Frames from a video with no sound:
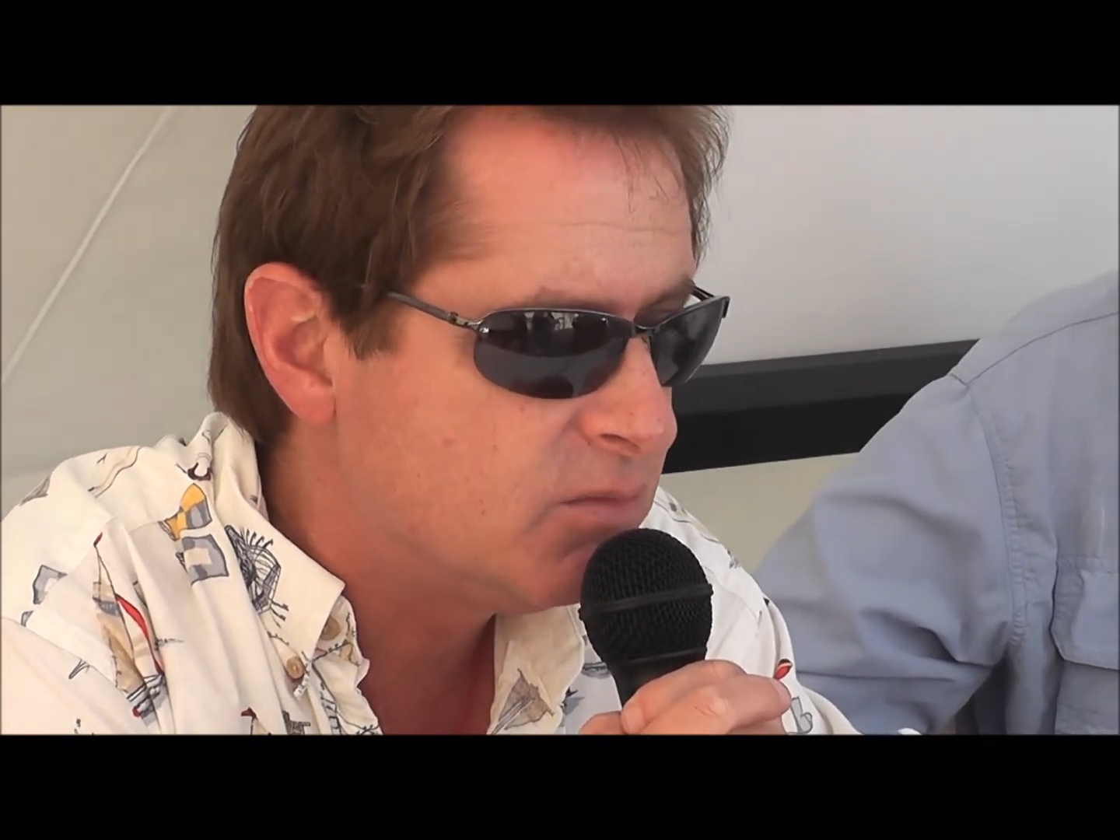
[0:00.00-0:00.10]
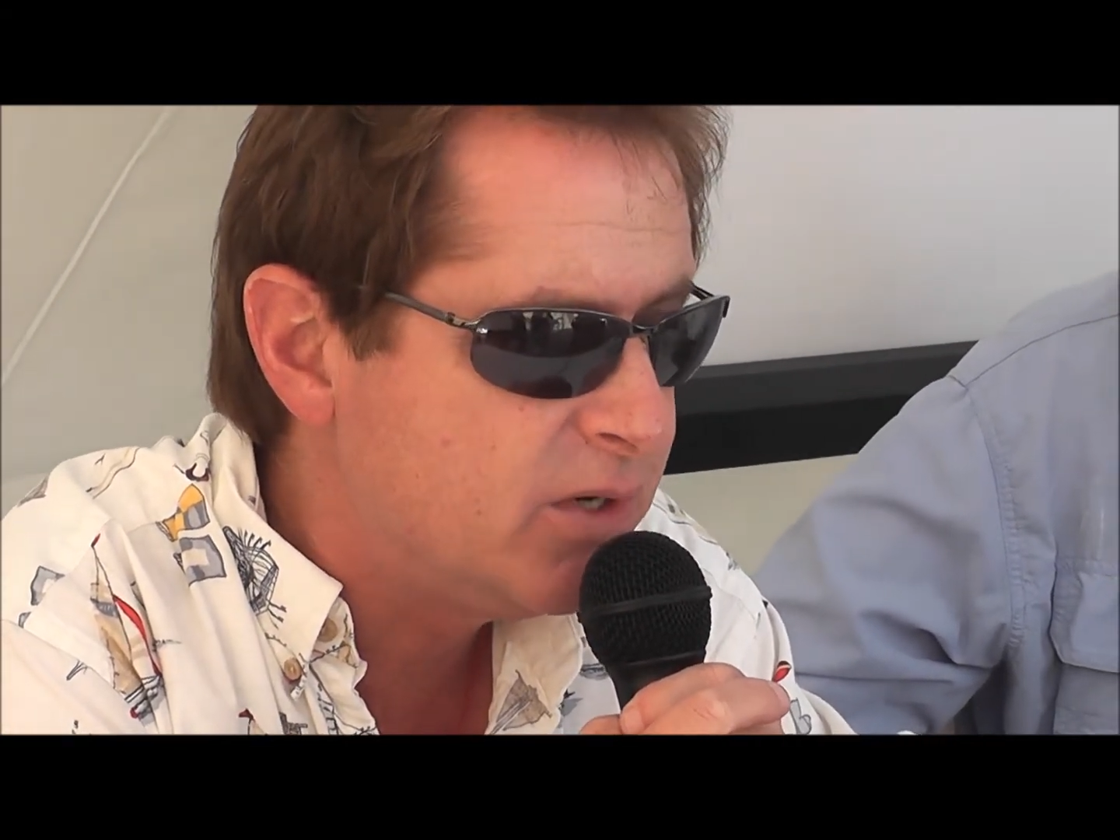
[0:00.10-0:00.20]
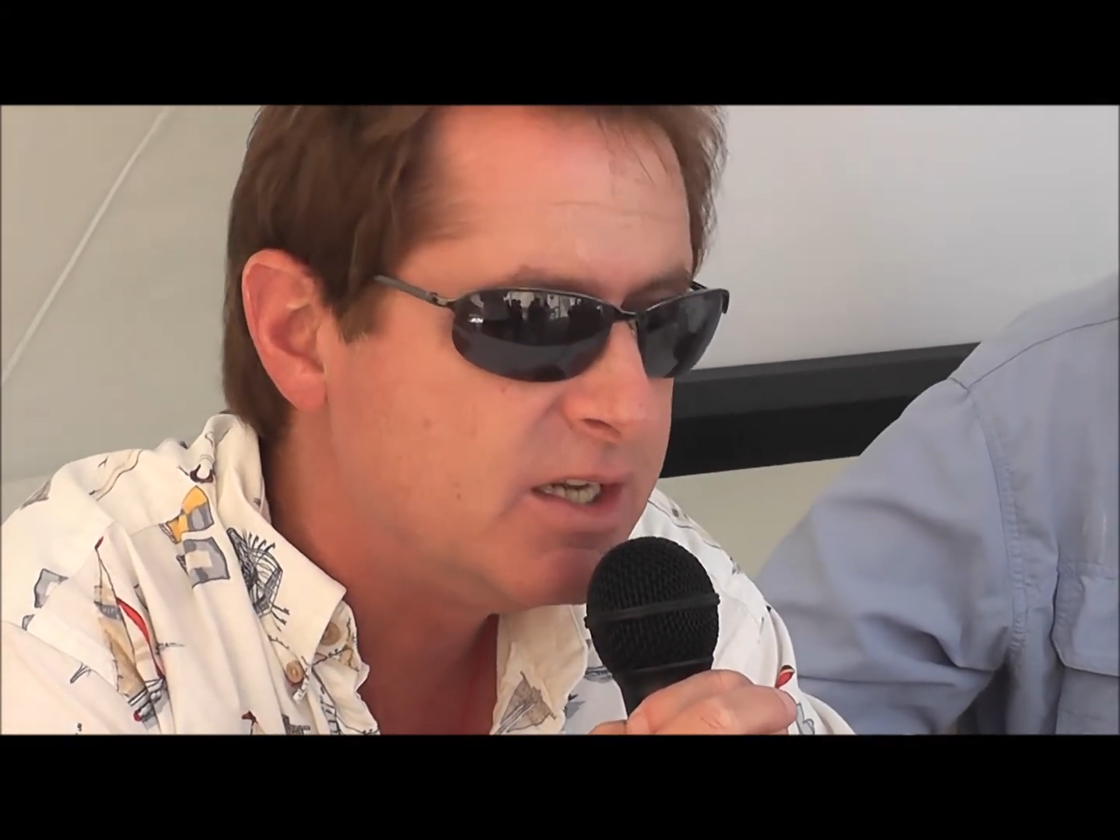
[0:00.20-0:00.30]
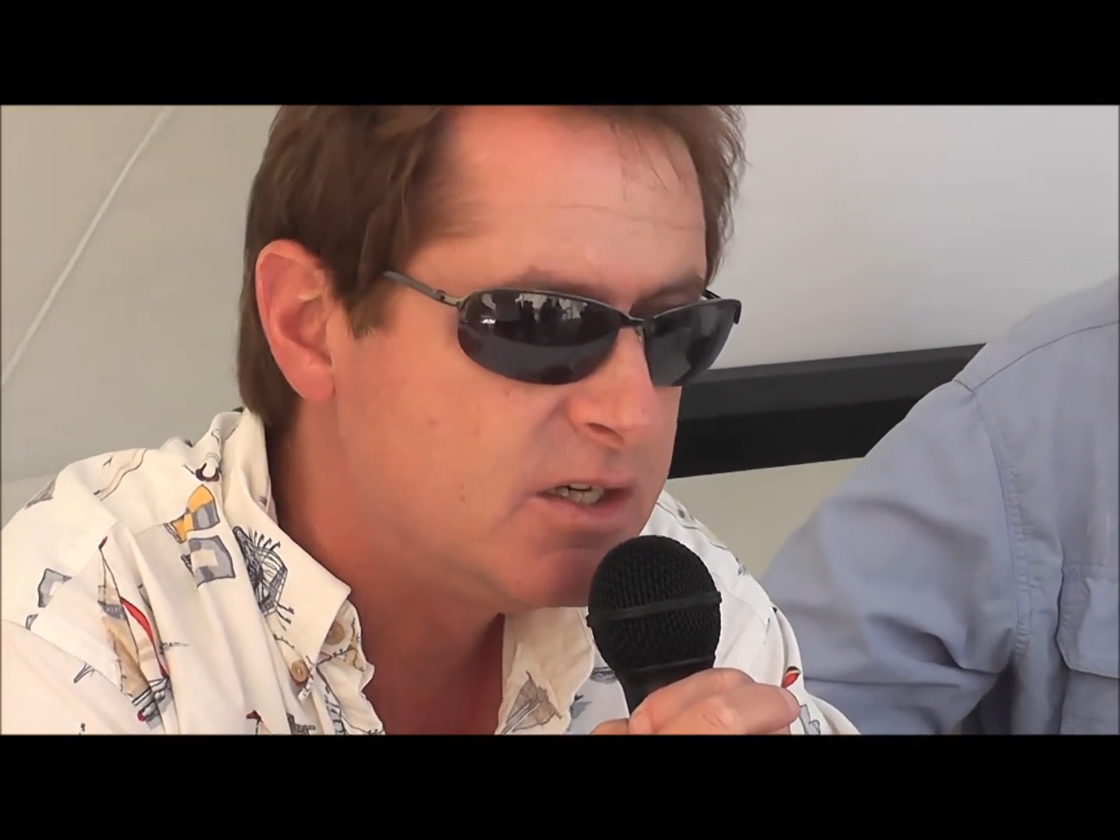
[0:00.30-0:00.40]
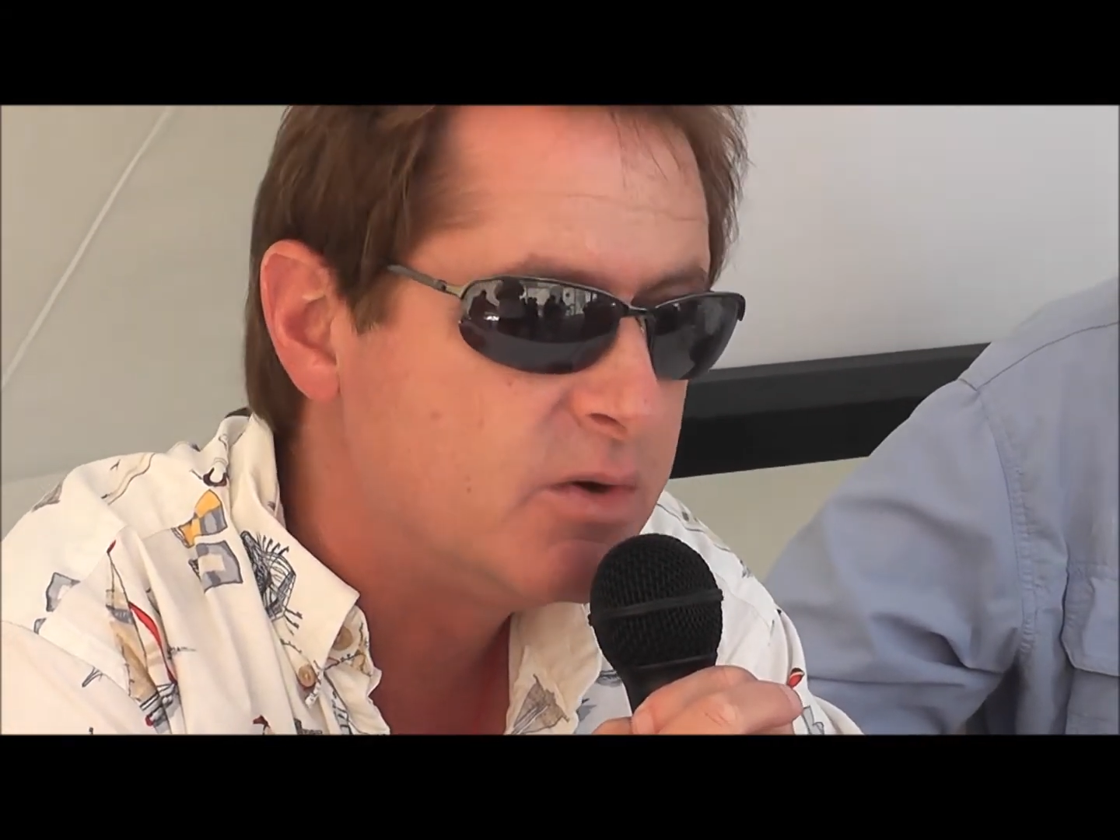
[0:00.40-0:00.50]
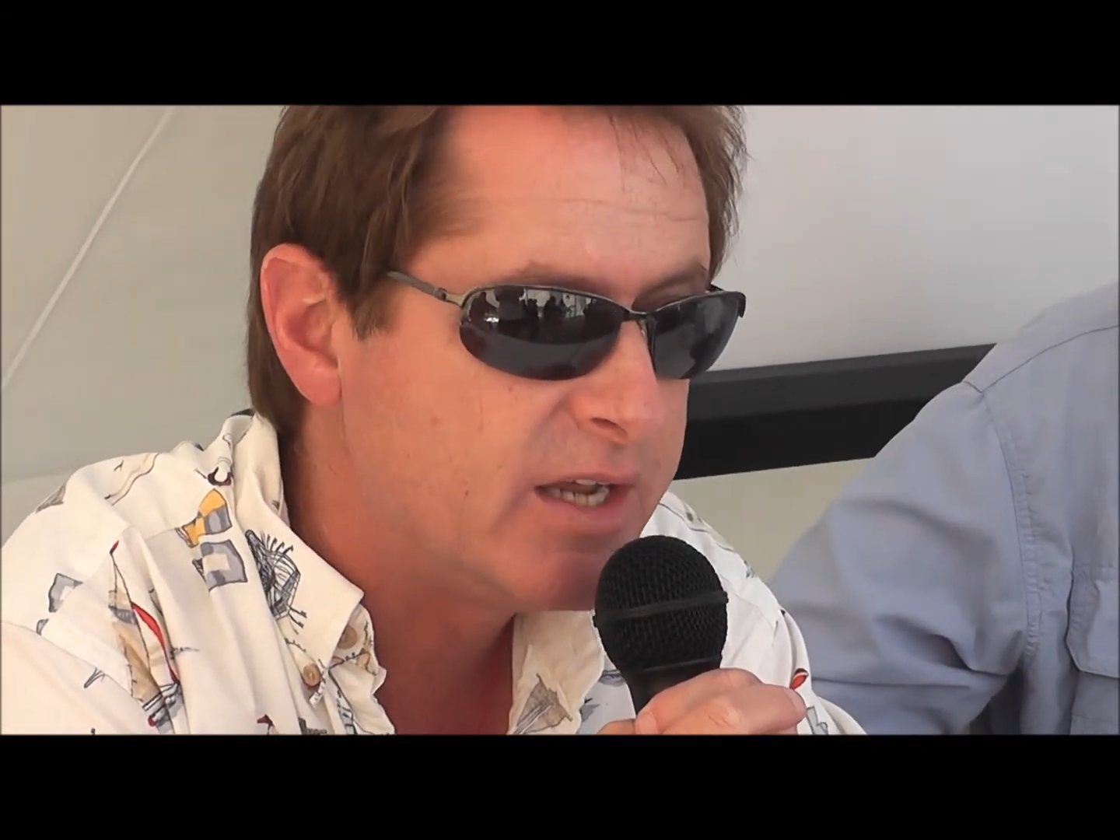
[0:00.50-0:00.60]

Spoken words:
we need to do